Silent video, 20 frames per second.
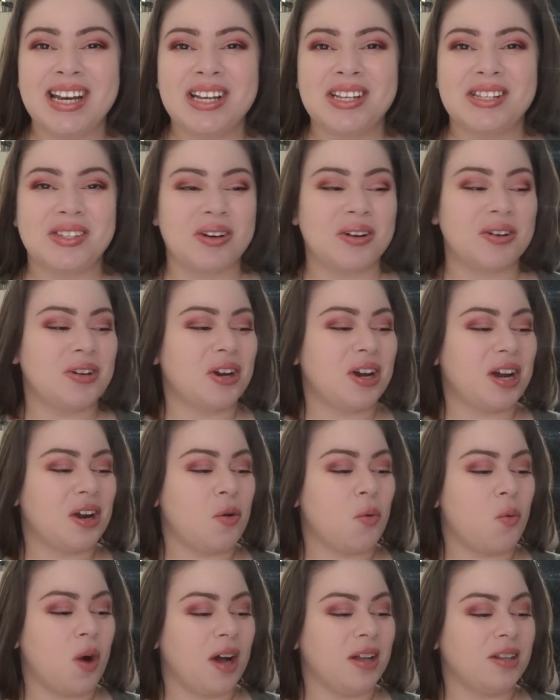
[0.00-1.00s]
So you're
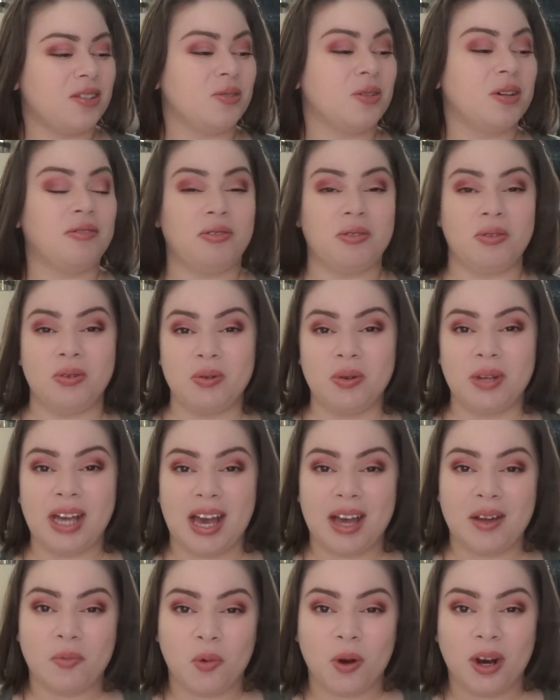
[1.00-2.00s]
gonna want to, if you do
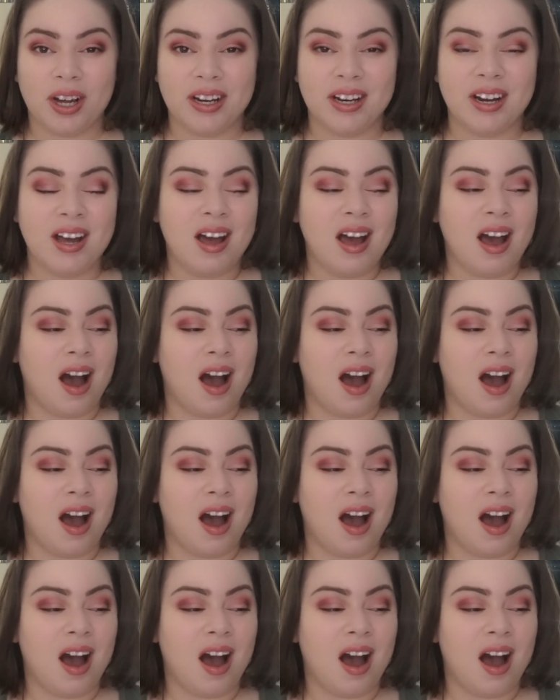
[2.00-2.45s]
get one,